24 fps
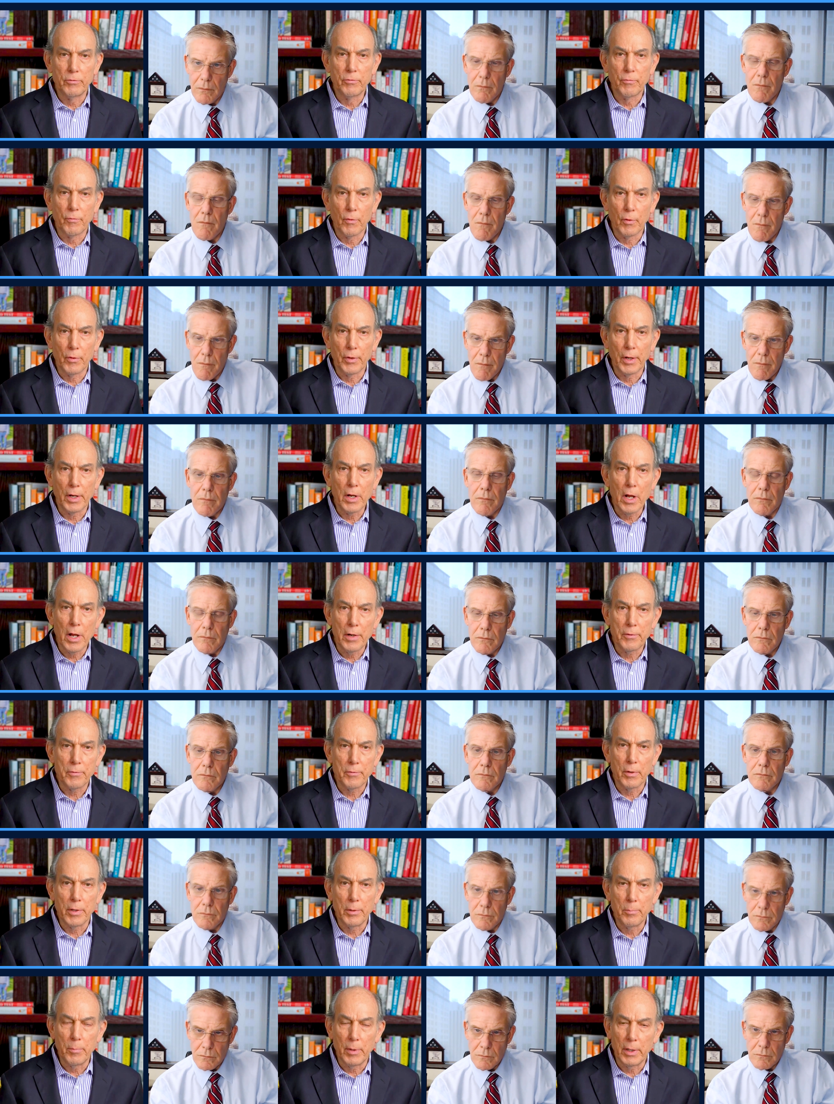Speaker 1: for the
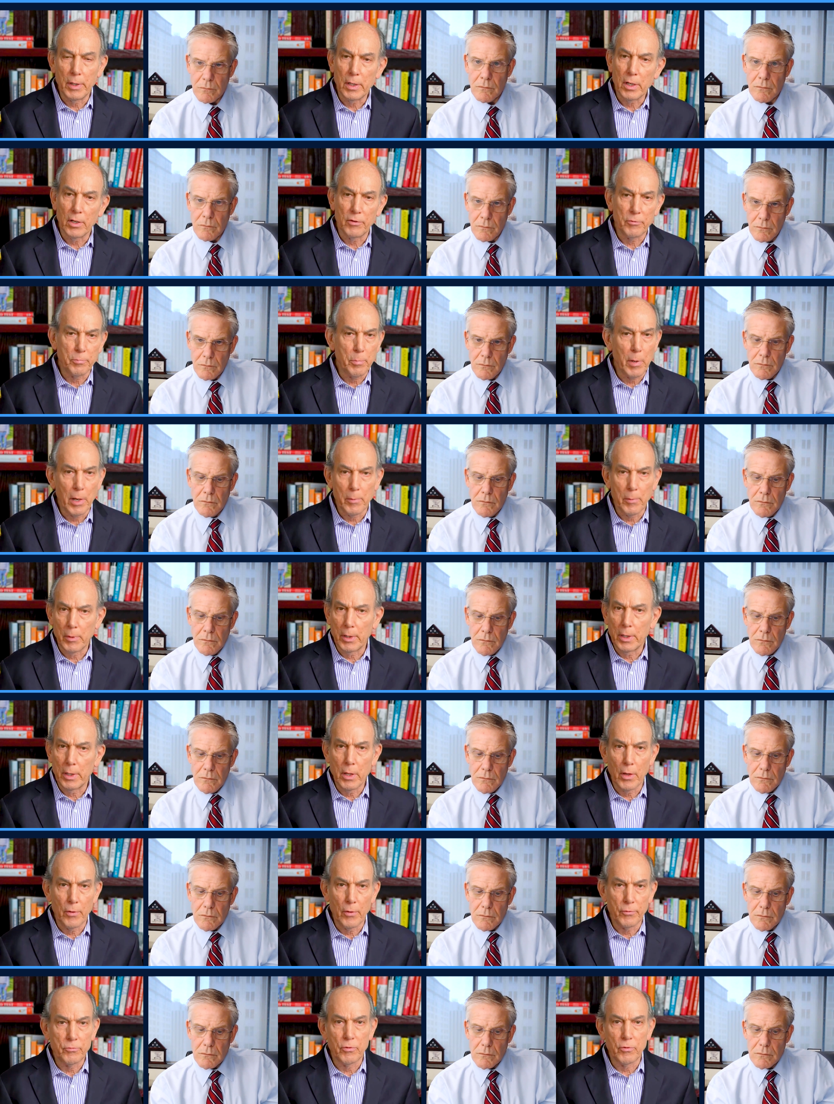country because
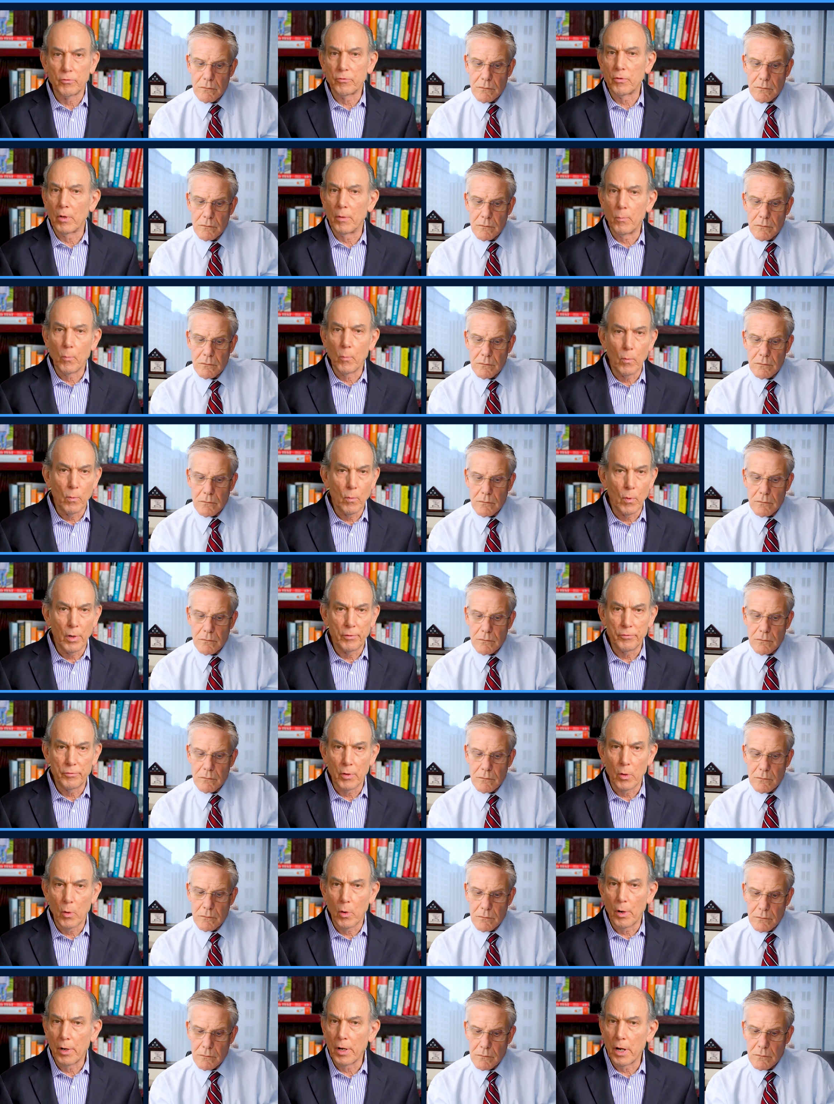public health just
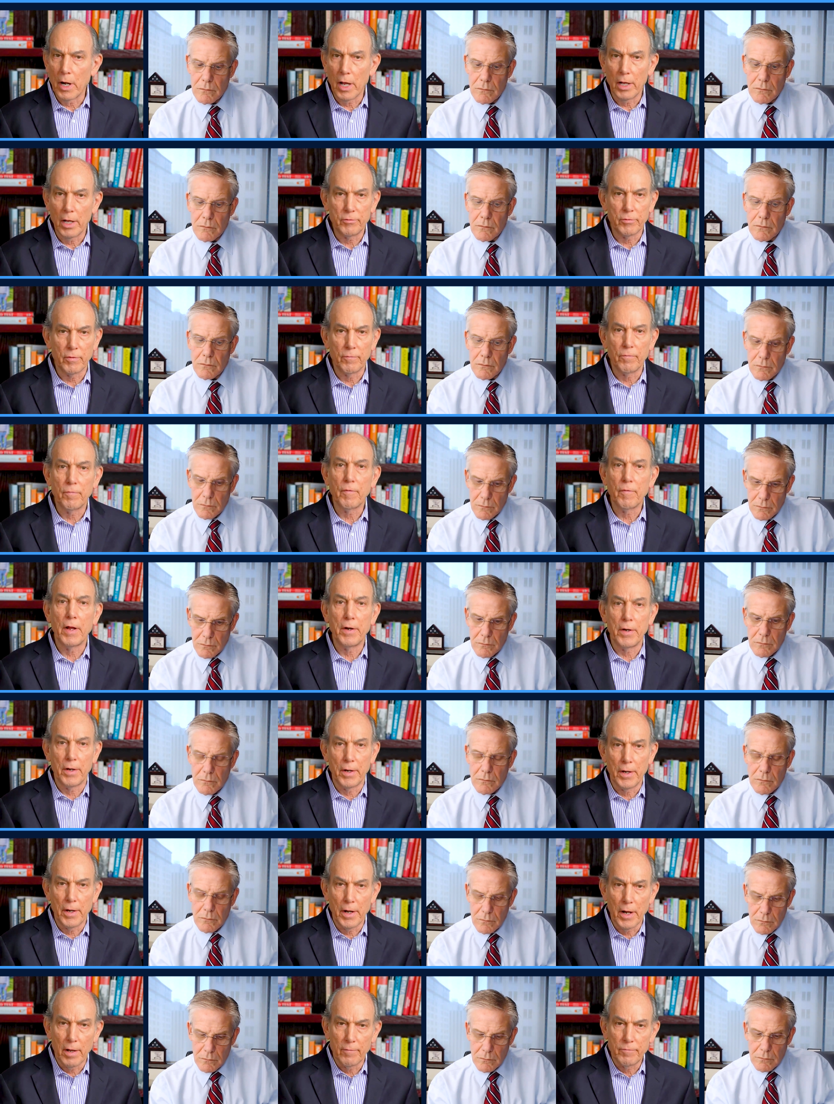wasn't organized and
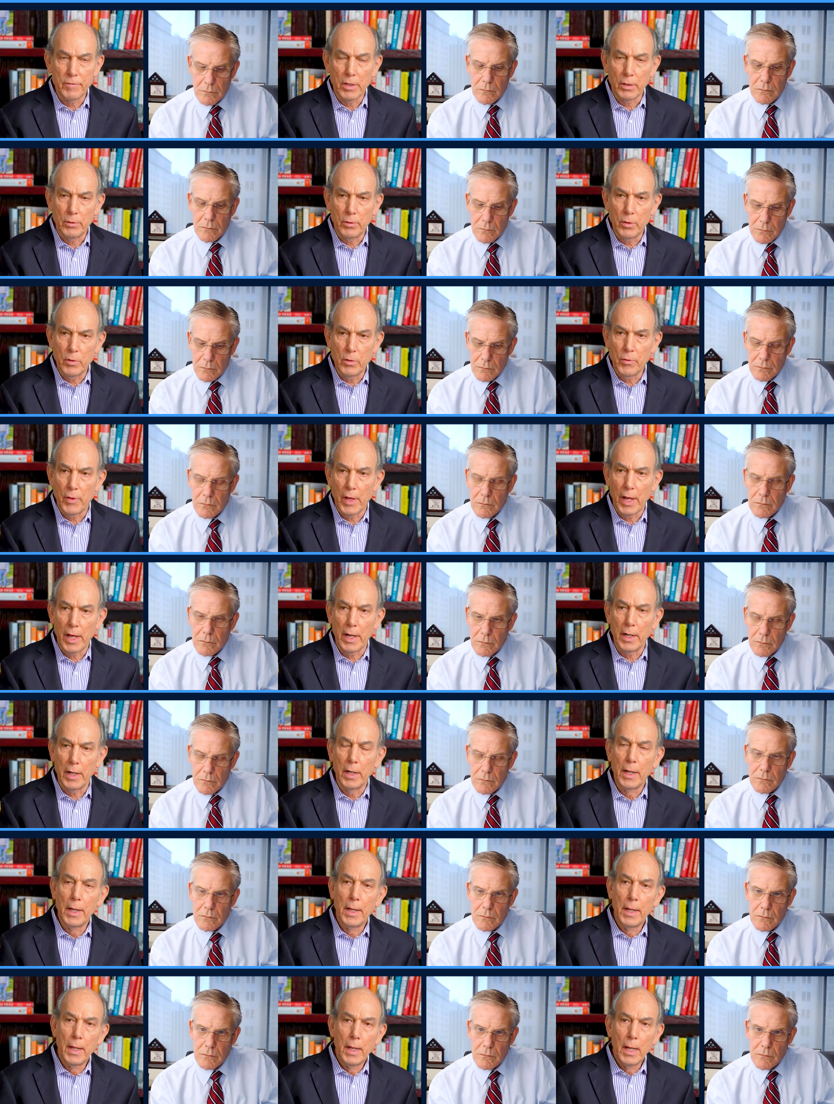funded enough to do
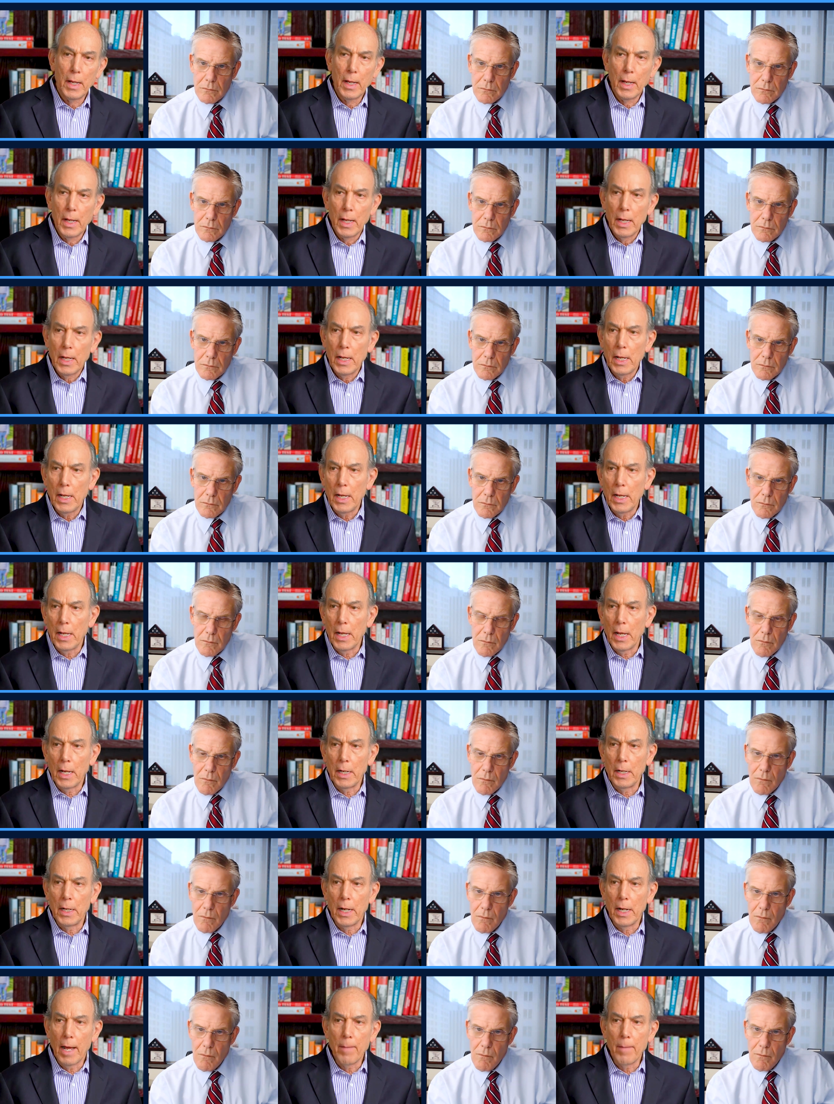that.
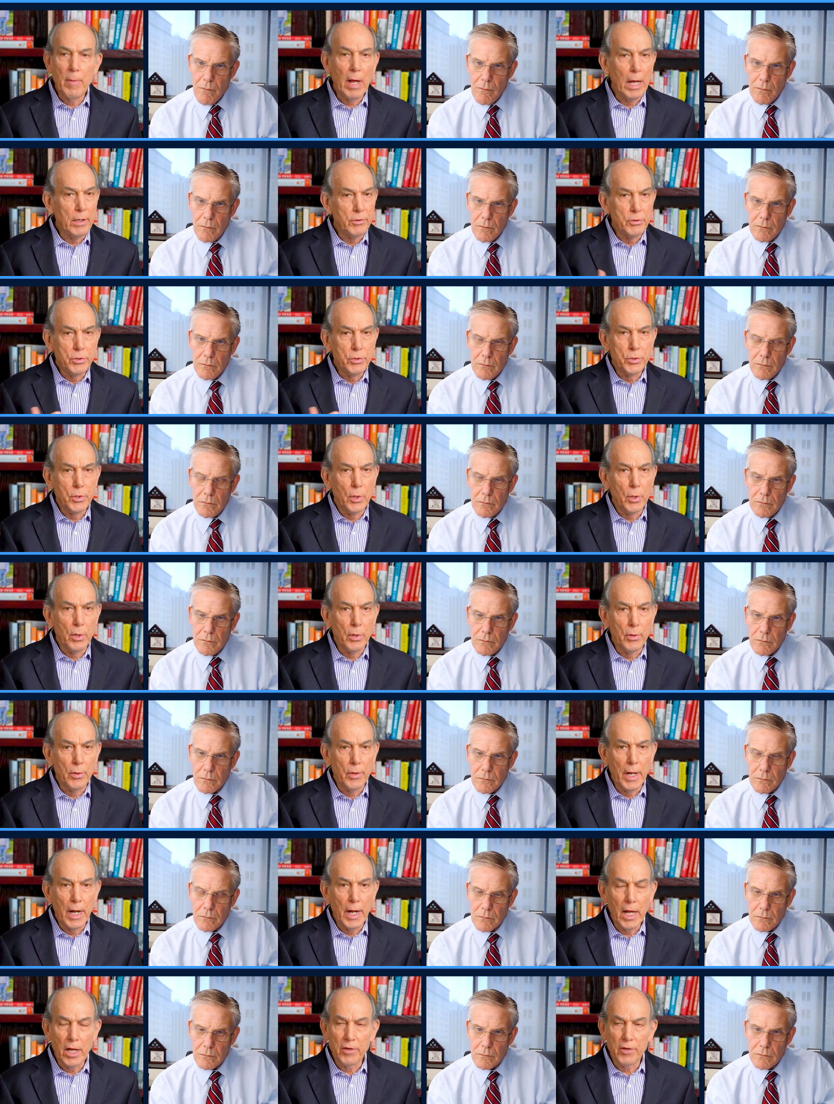And I'm not
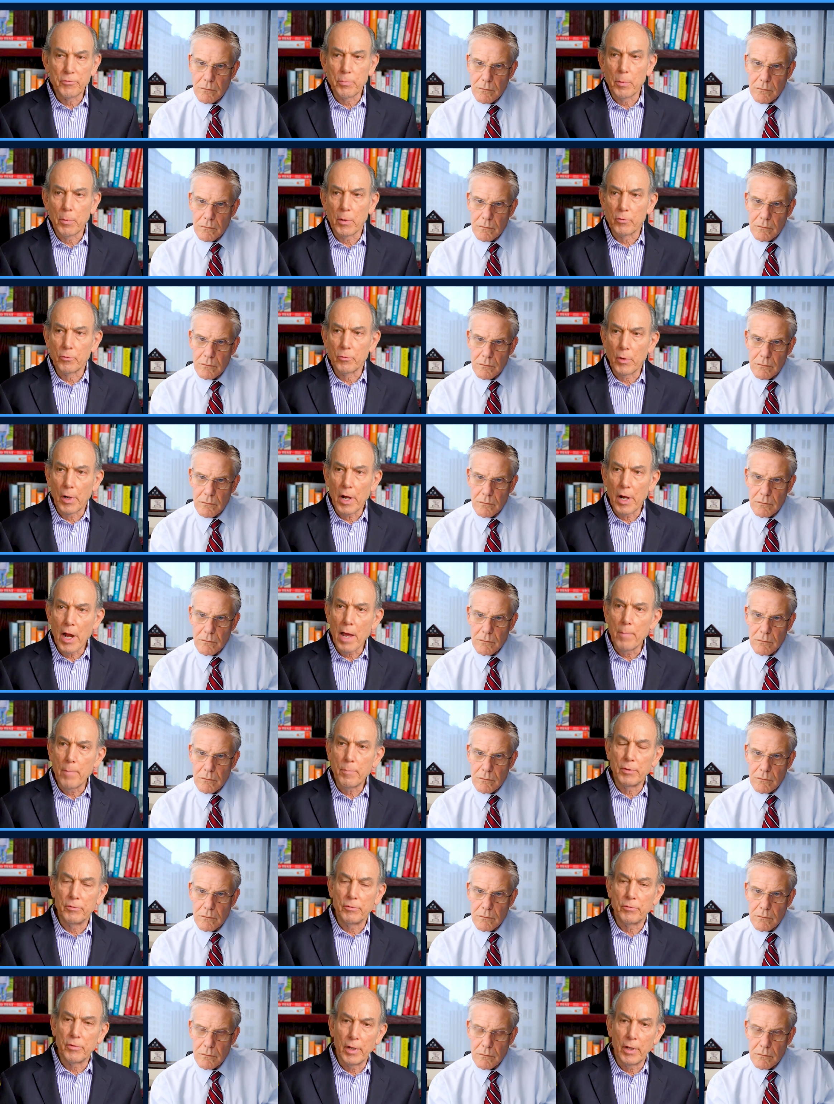sure that hospitals were
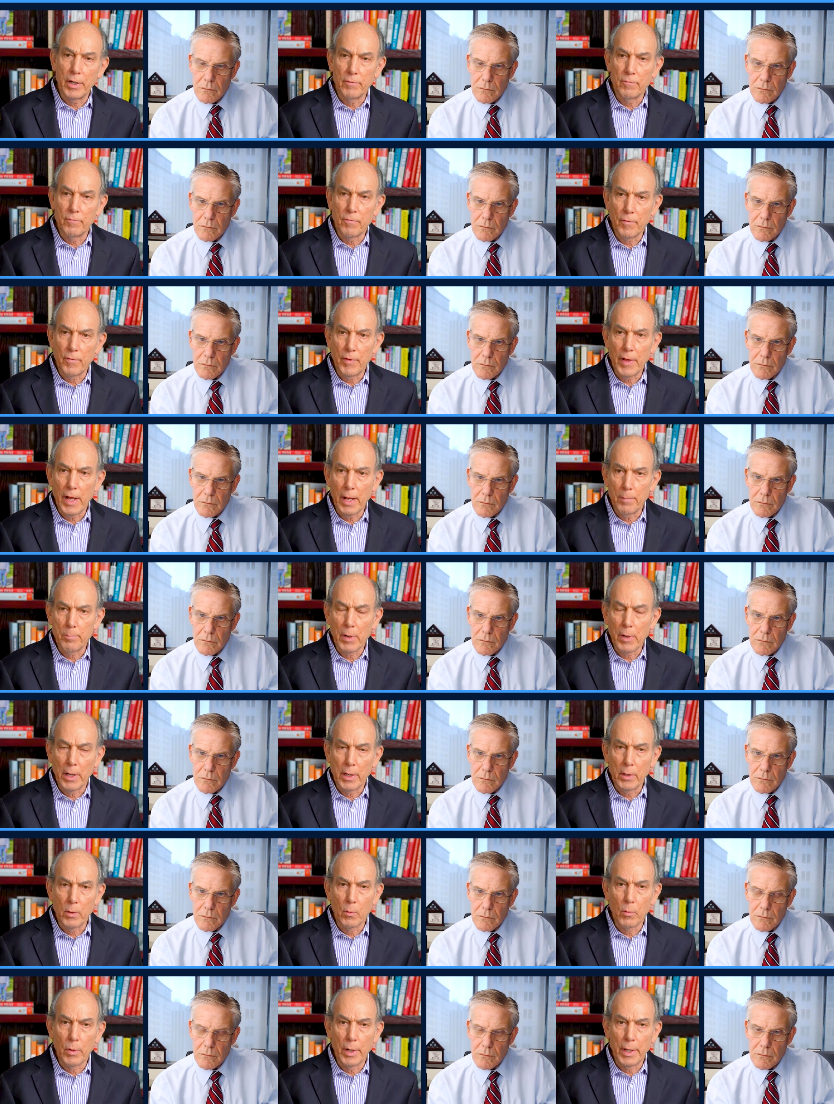compensated for that,
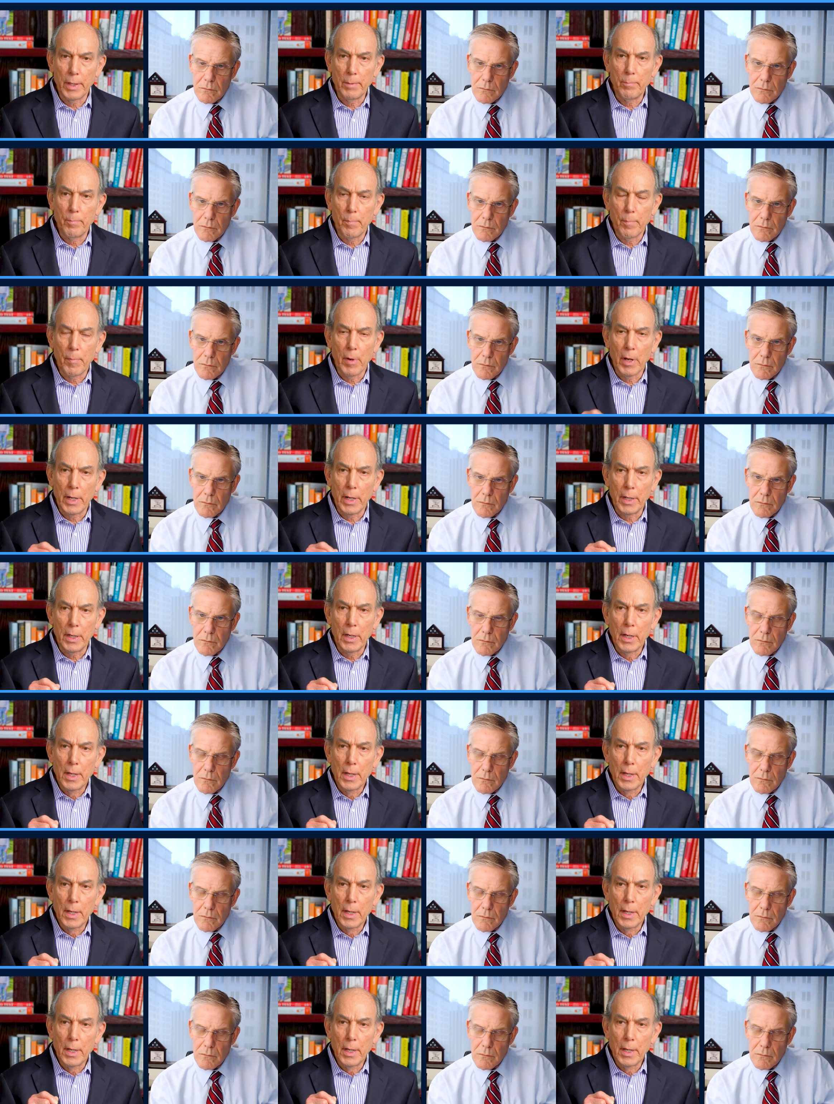by the way, but